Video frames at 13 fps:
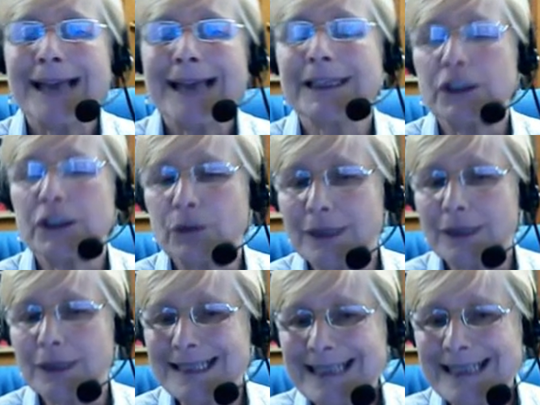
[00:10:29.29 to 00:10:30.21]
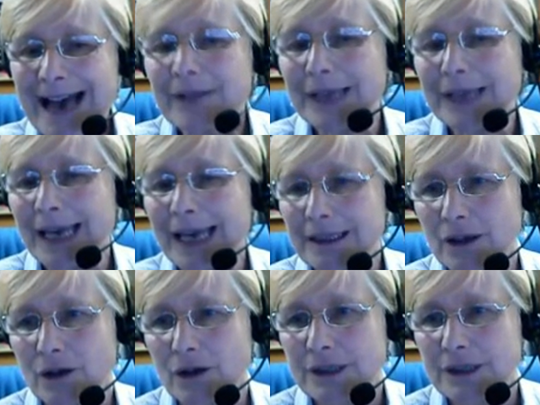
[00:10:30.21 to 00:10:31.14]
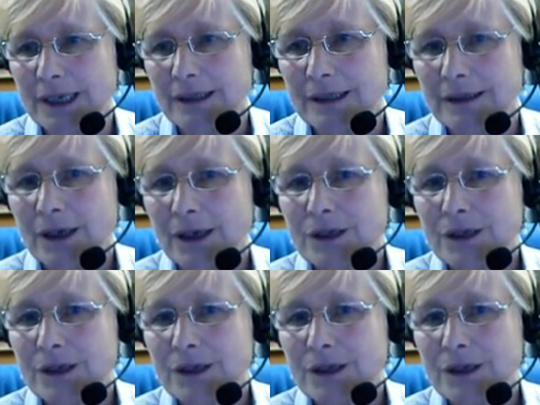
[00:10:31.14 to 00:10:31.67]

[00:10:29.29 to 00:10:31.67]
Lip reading: That you can navigate the content.